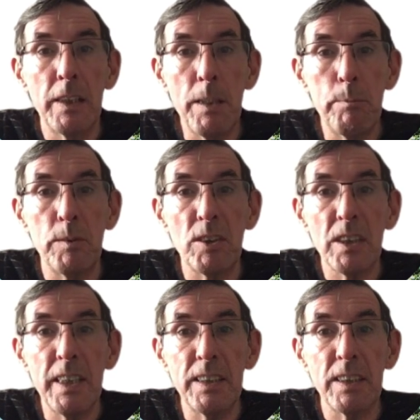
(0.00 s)
Lipman's
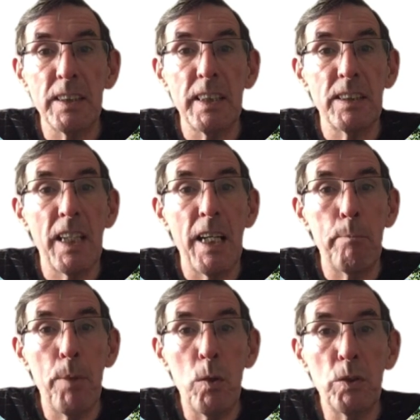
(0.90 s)
latest is a
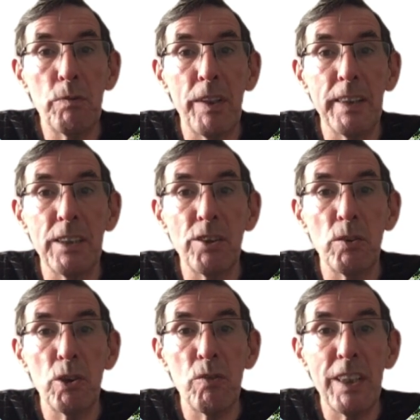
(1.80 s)

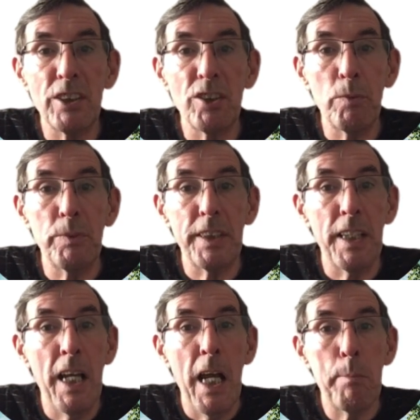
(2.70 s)
post-financial crash
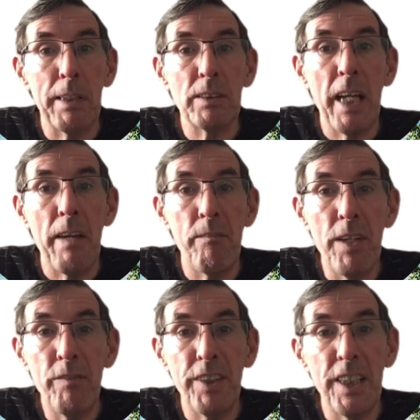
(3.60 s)
comedy about a
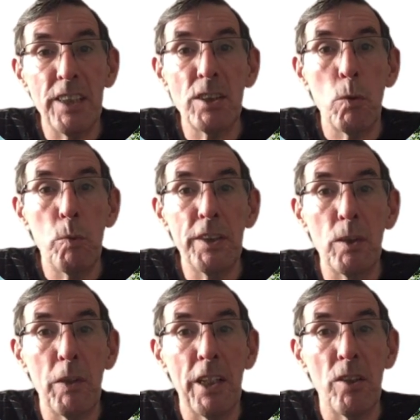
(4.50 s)
50-year
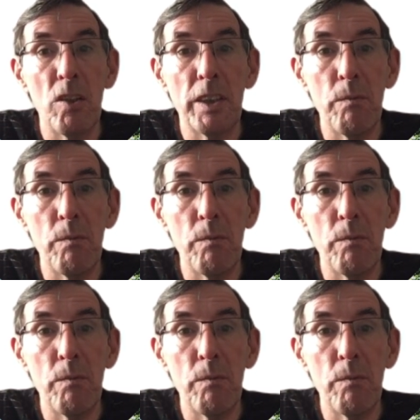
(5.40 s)
widow and her